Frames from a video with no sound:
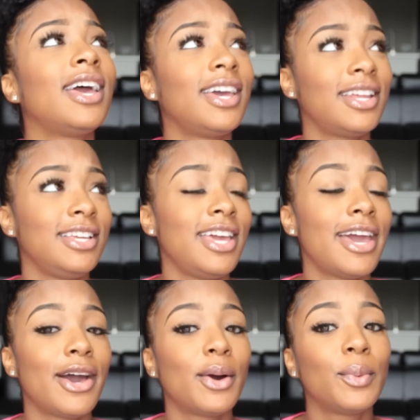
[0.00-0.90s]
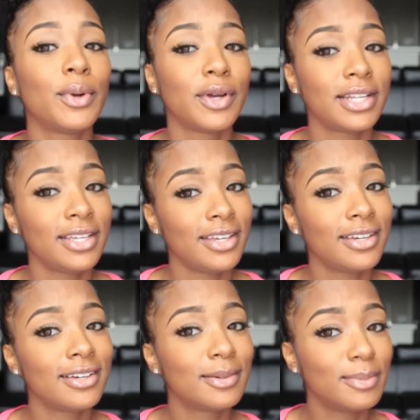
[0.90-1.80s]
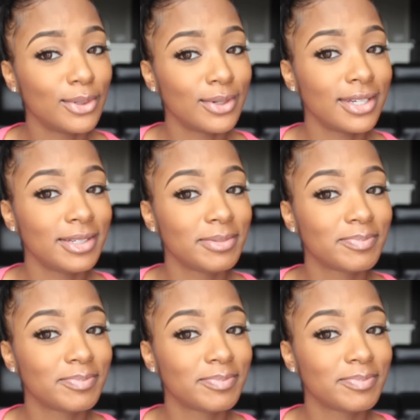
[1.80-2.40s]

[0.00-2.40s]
and yeah, we're gonna get a boy.